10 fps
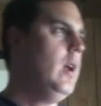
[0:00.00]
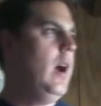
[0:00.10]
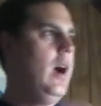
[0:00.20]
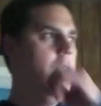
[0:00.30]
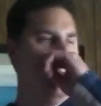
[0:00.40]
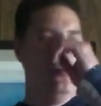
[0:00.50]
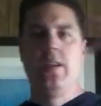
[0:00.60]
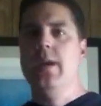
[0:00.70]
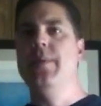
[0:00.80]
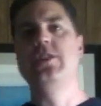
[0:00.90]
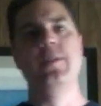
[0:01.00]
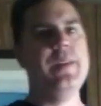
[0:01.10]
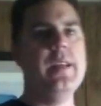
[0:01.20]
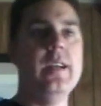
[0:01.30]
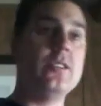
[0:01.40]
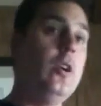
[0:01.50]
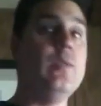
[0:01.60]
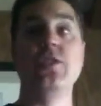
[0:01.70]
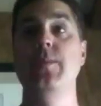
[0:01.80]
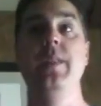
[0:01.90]
The new gimmick should be this. No, it
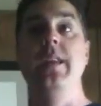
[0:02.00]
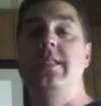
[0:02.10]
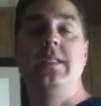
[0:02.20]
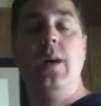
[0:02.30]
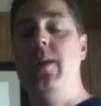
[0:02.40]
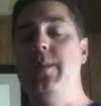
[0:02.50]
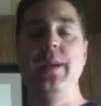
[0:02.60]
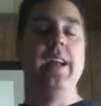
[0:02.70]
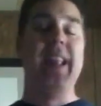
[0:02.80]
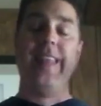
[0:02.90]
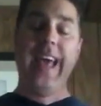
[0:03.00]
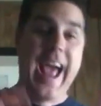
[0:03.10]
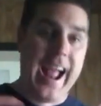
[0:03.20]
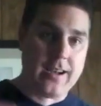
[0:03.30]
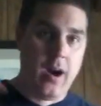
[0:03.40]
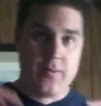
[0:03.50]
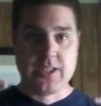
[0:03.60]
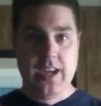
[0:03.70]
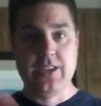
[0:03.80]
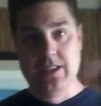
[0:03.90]
should be this. And I want to be in that
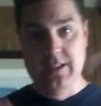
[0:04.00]
conversation.